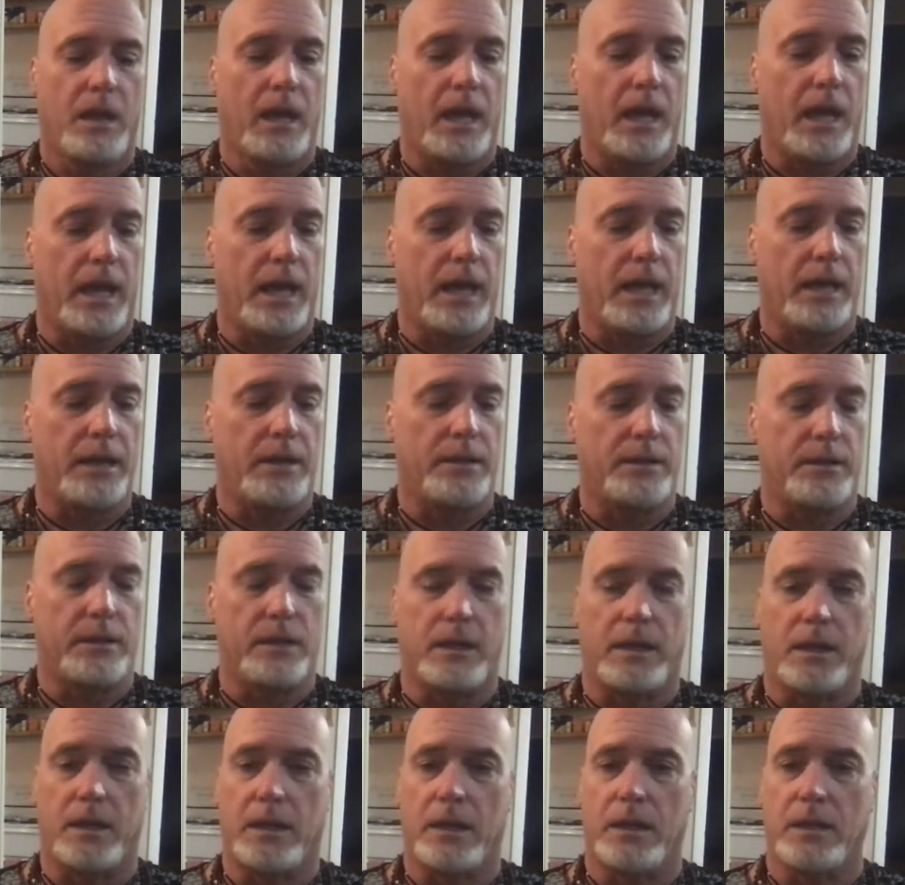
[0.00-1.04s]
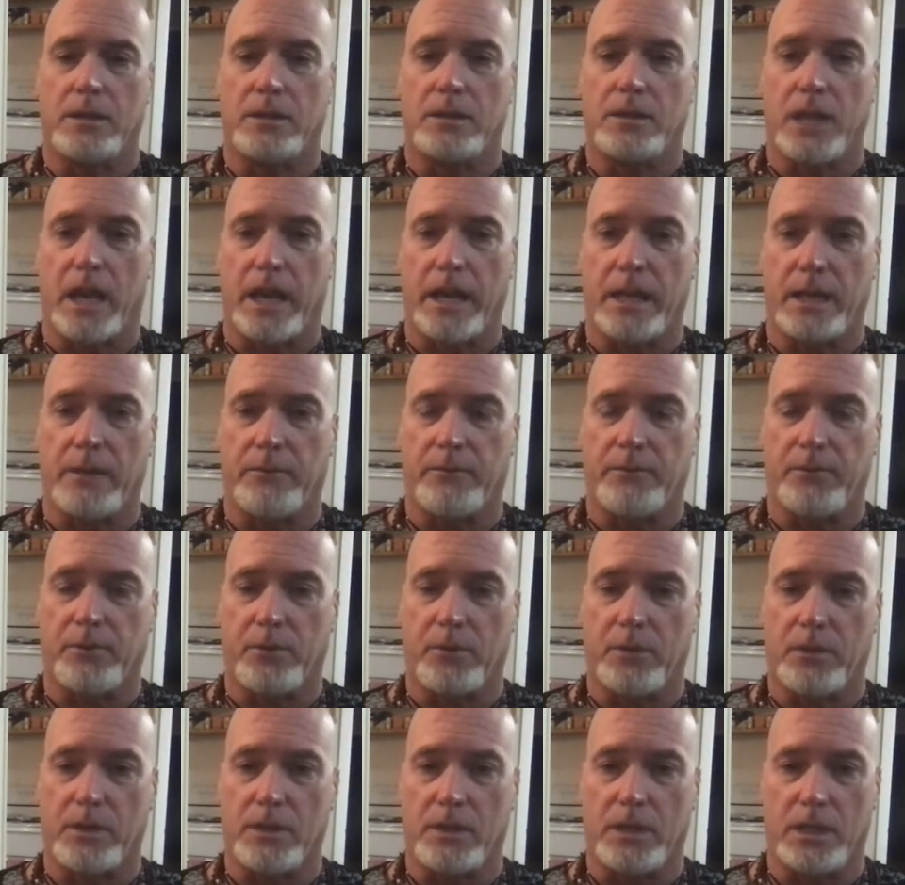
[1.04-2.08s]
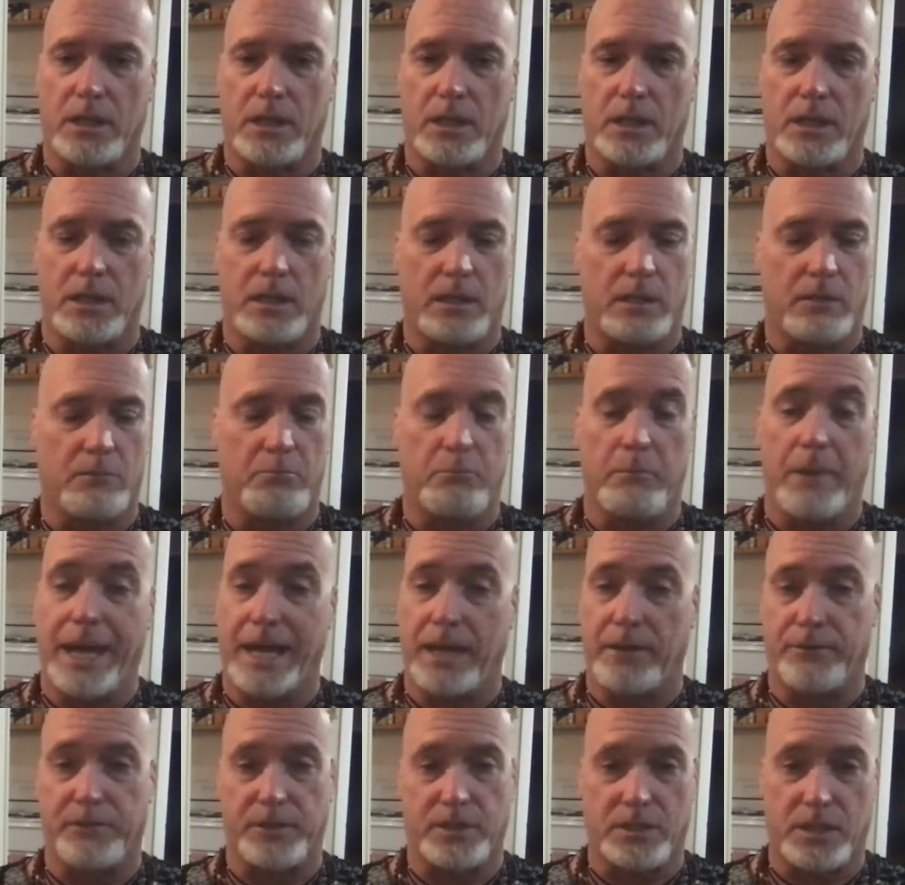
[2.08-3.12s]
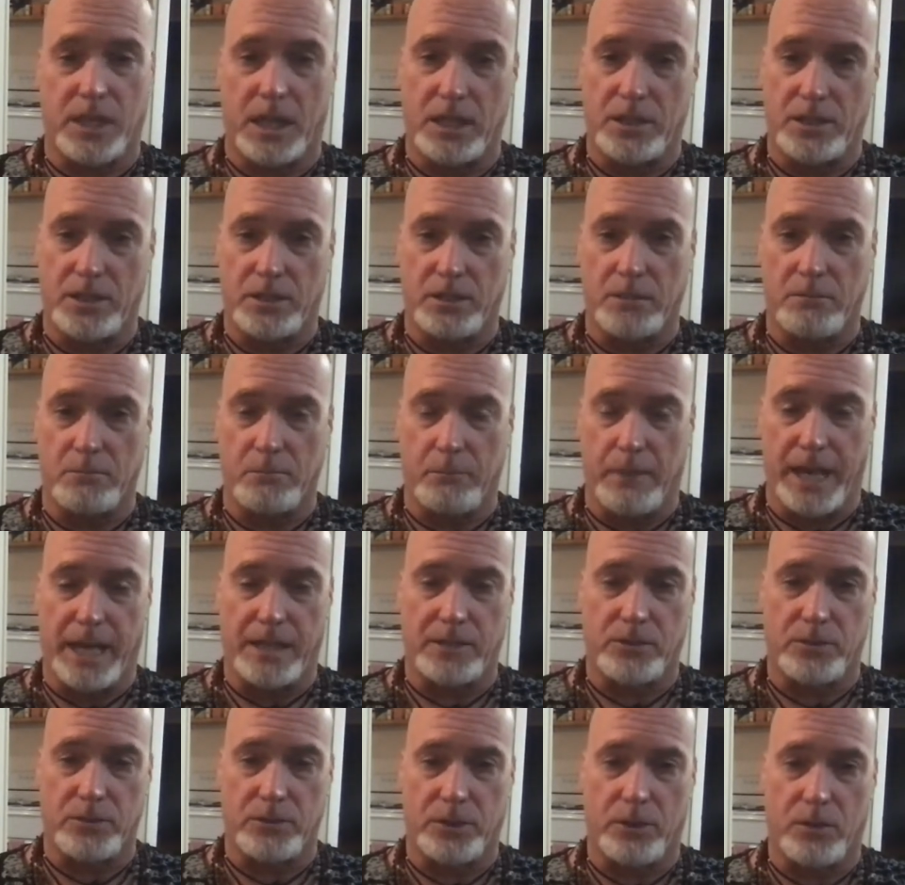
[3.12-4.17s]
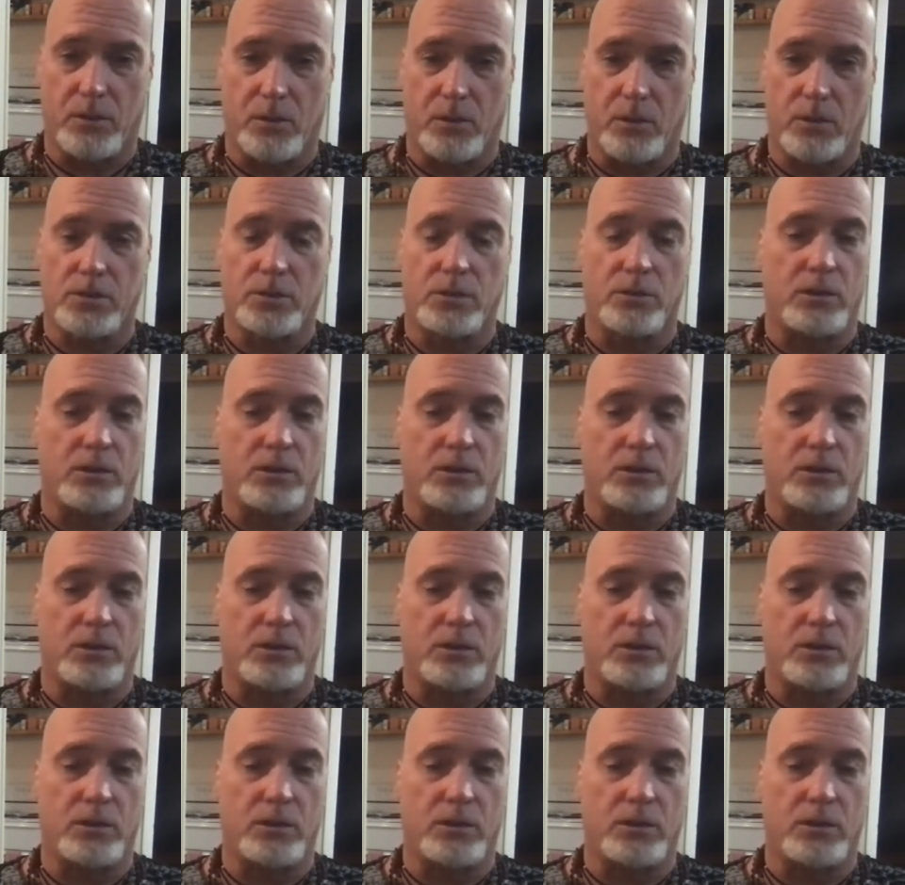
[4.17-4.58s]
and sign up for the Manifestation Mastery course.